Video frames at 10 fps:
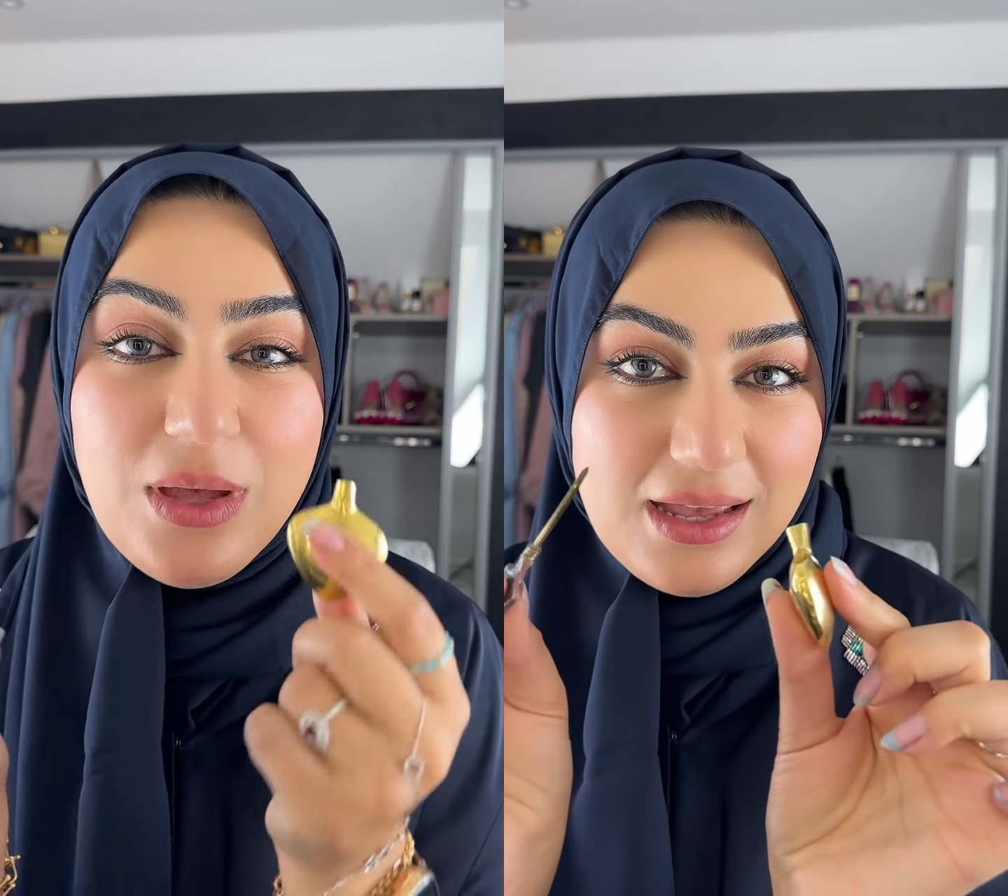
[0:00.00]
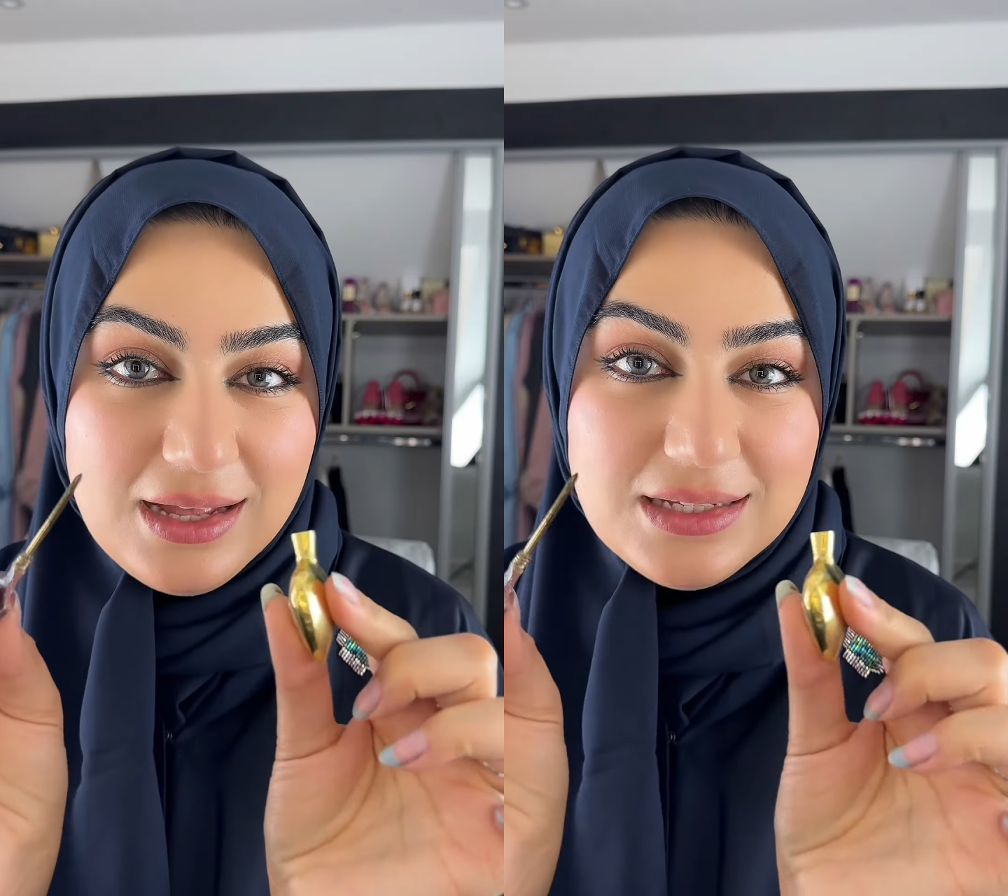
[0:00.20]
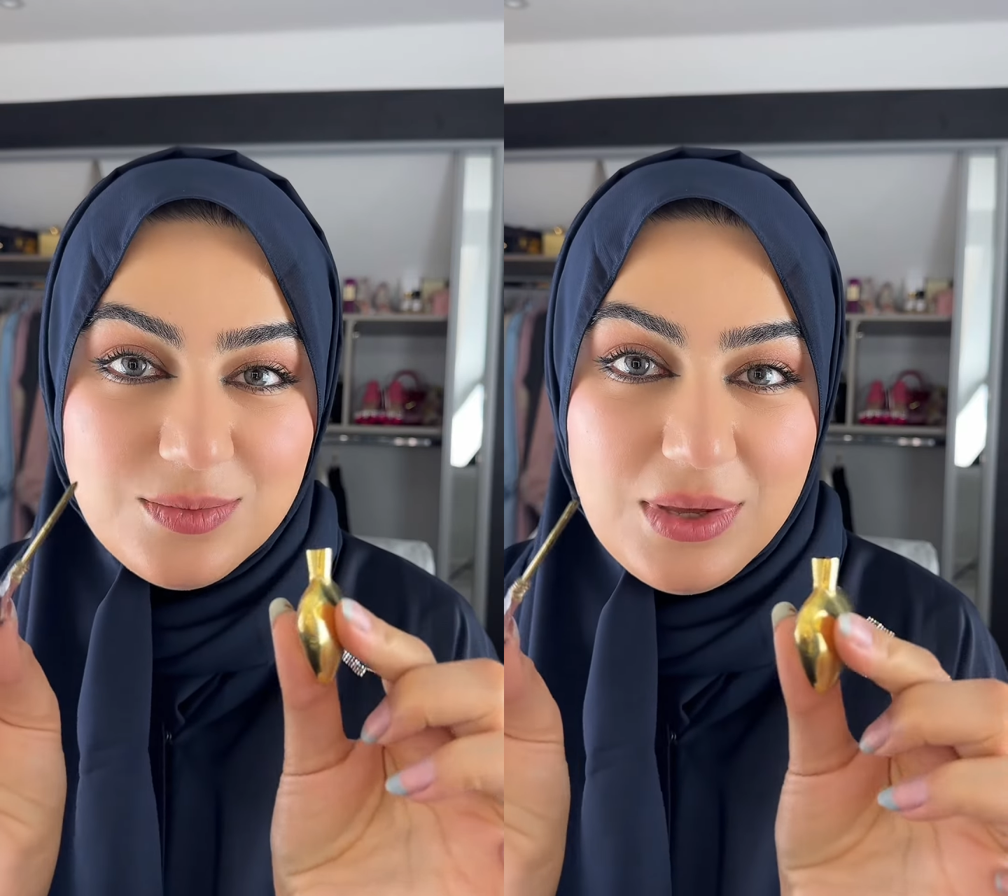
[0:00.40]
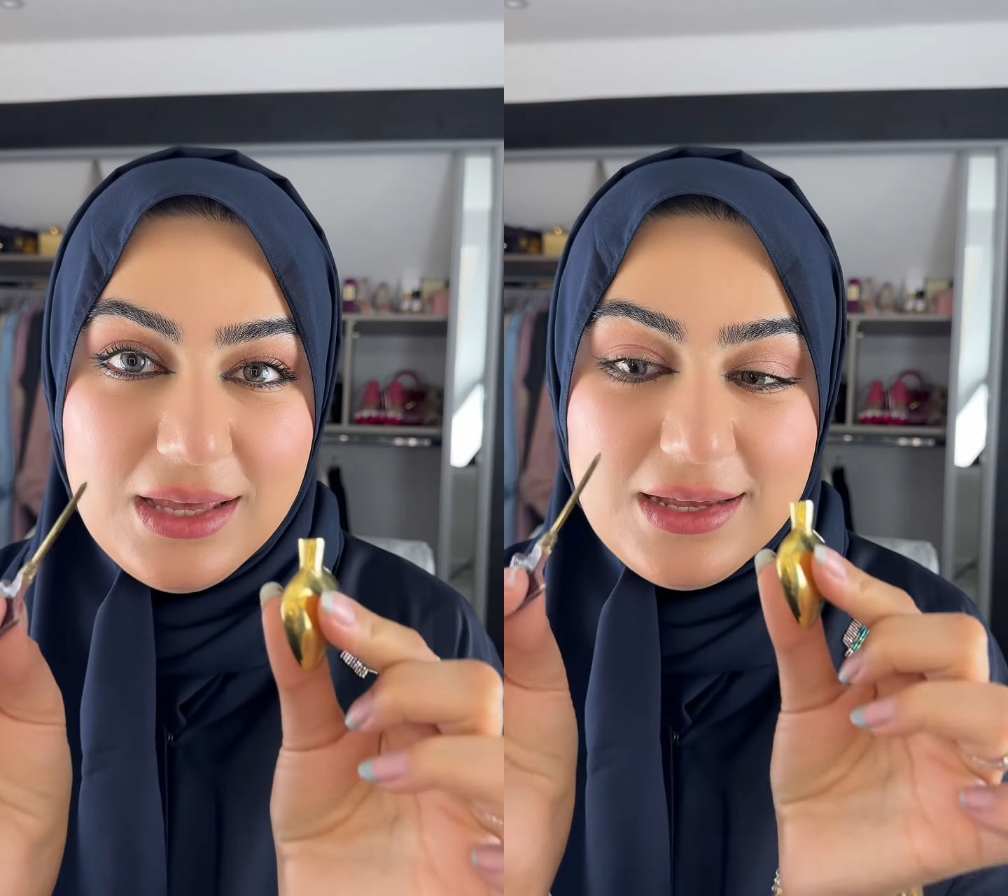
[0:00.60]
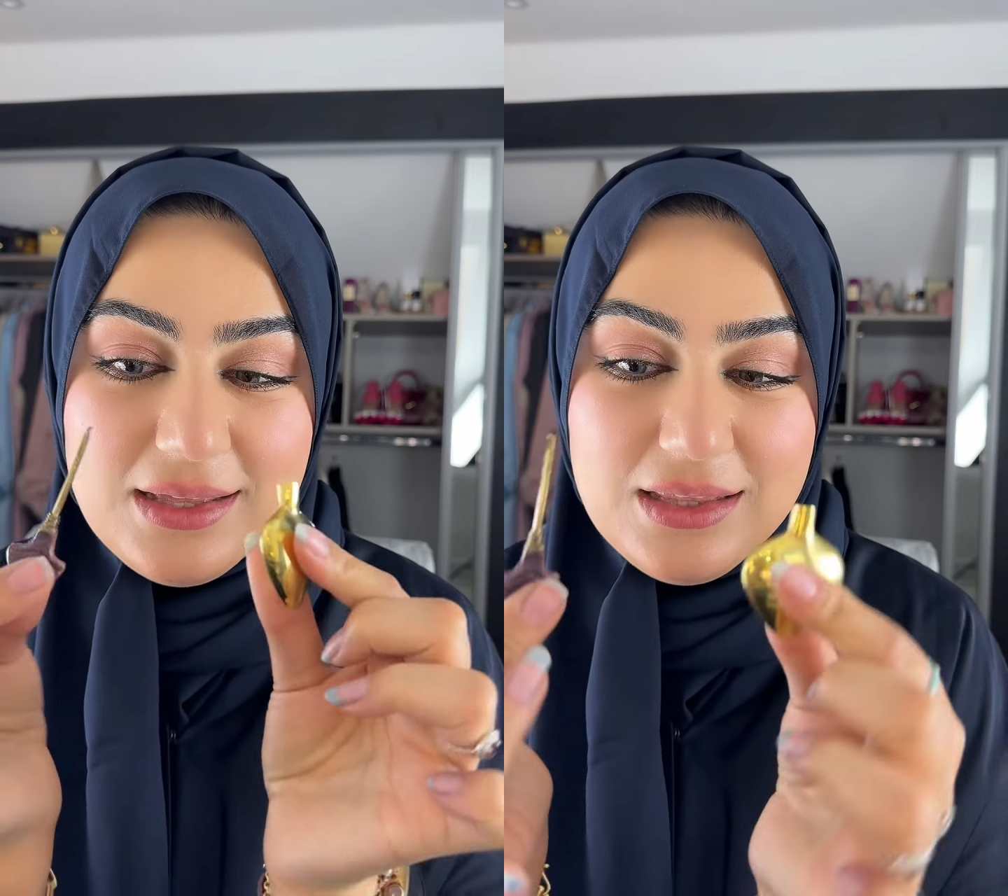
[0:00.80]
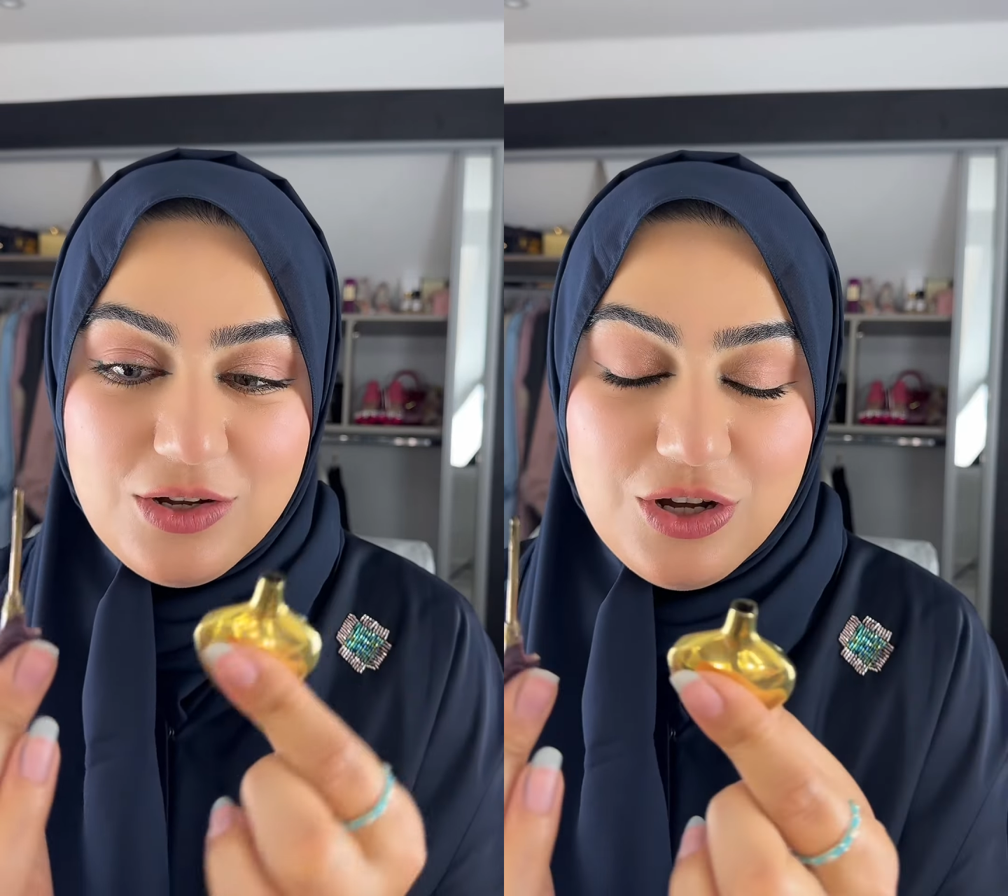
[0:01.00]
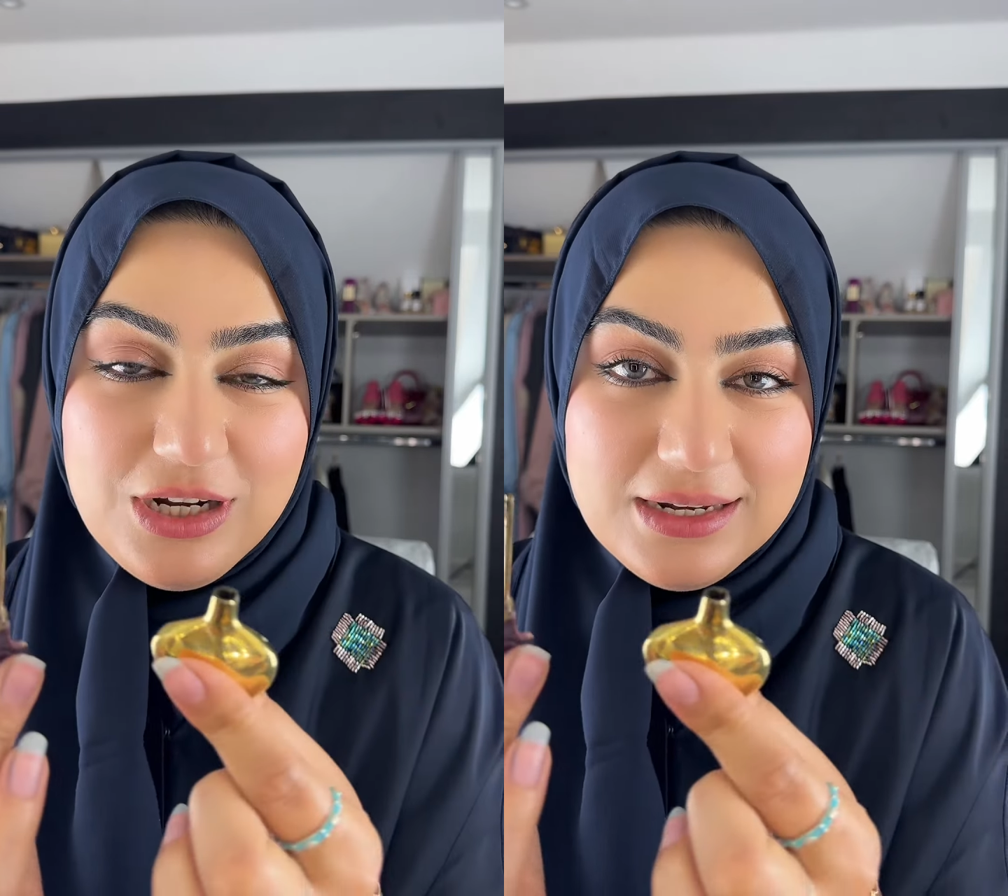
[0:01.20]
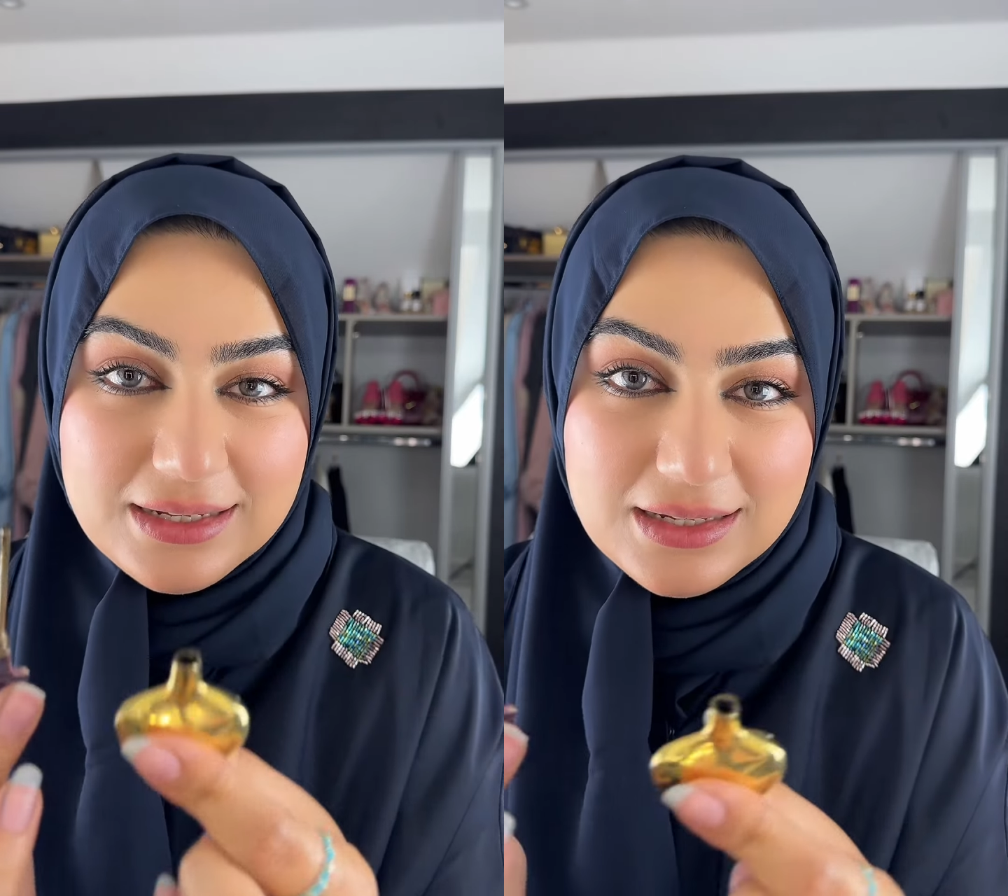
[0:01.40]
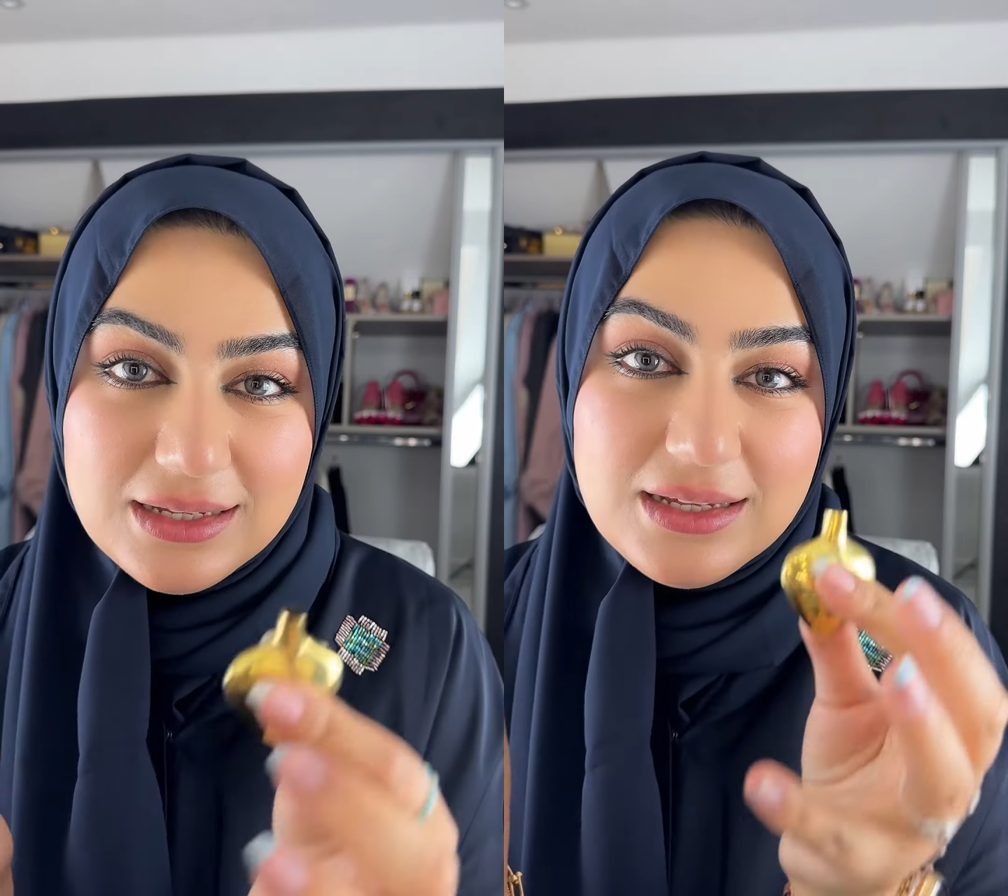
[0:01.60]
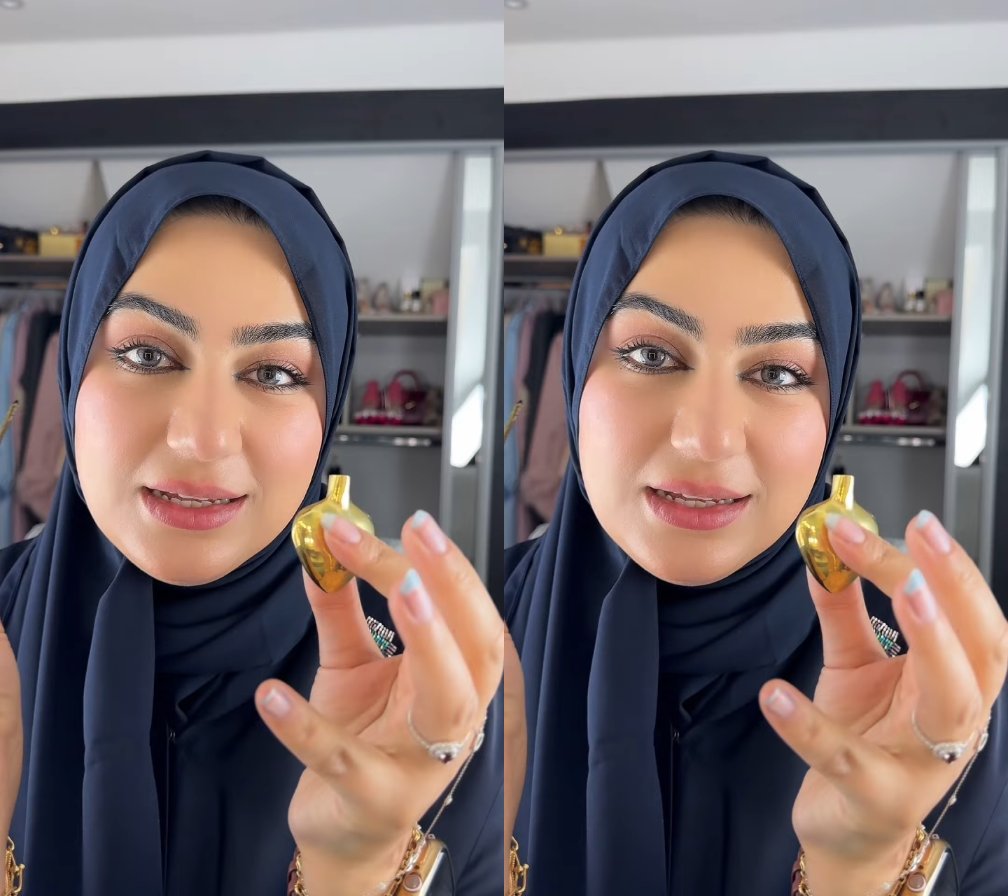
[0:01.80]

I hand make the Kohl.